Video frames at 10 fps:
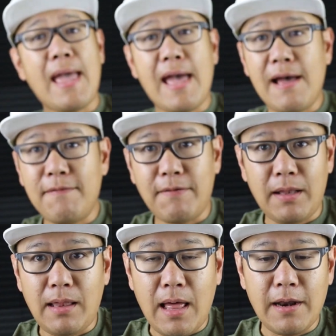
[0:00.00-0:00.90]
have a
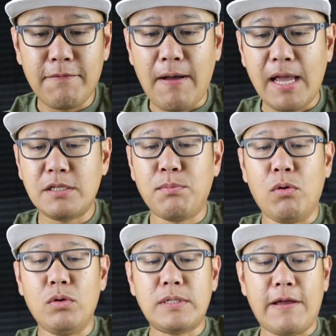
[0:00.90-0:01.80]
lot of ice
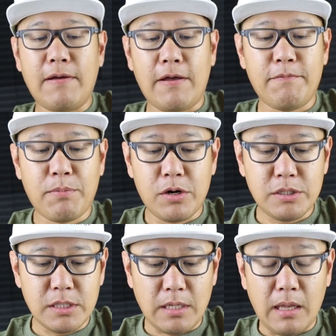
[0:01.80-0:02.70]
poles. I've
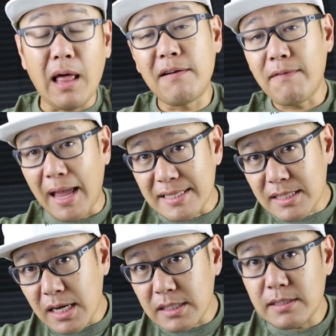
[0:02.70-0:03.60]
purchased a lot of ice
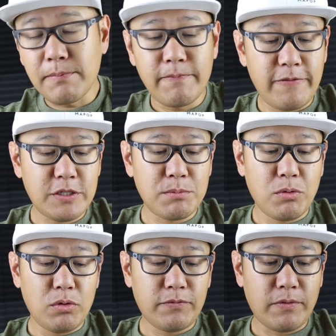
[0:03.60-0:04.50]
custom fishing
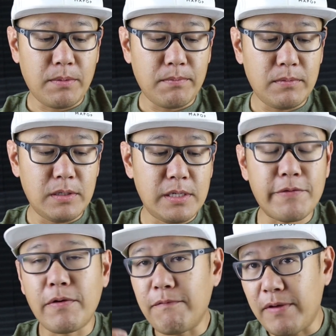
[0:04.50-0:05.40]
poles from
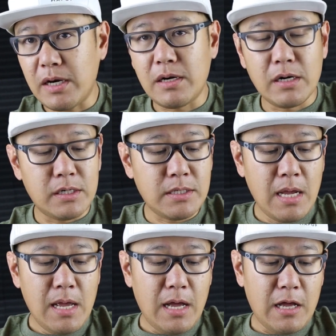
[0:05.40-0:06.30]
different vendors.
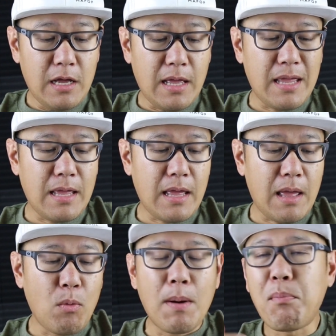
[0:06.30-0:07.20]

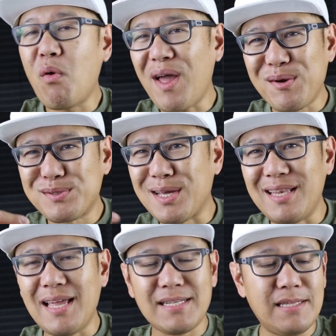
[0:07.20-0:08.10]
At one point I was
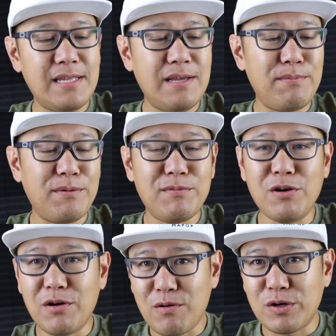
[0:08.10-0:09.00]
collecting them, and
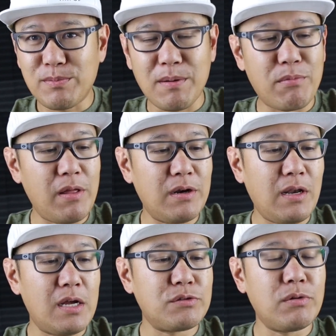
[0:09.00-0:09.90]
of course my
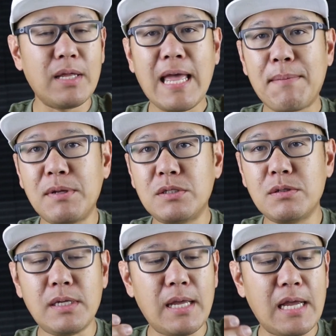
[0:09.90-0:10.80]
brother-in-law's really got me
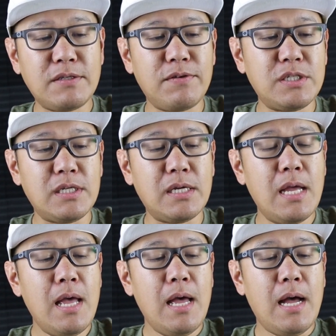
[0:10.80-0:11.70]
into the ice fishing
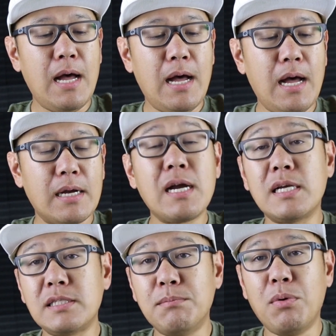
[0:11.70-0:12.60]

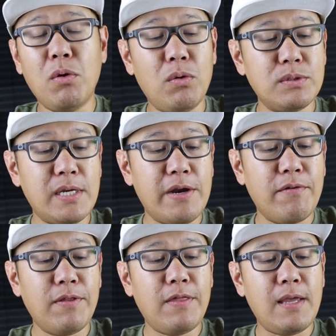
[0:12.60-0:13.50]
custom poles and
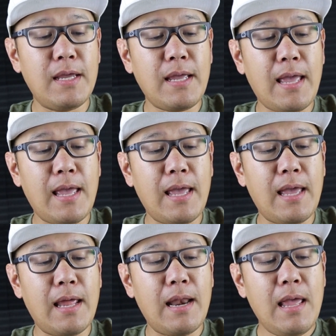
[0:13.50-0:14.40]
everything.
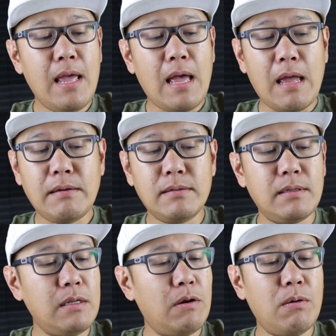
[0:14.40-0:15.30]
And
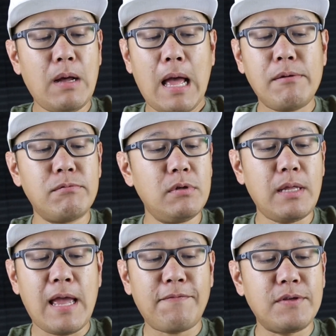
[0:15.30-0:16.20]
I
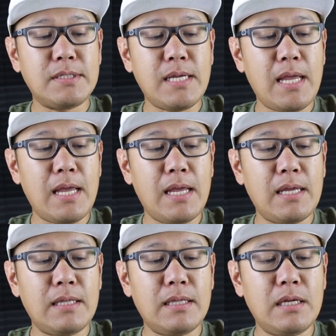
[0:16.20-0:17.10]
really have to
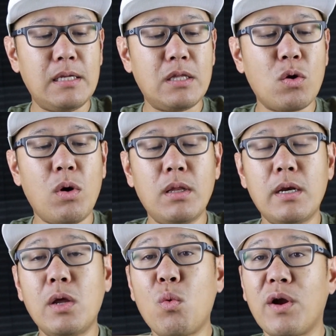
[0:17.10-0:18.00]
say the
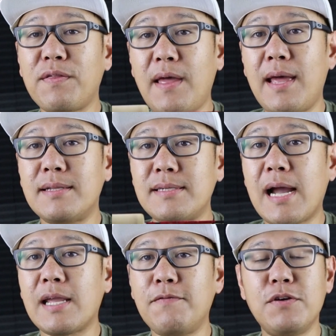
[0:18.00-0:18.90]
quality work that
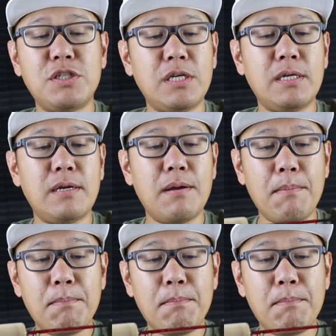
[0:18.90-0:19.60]
Saki Fishing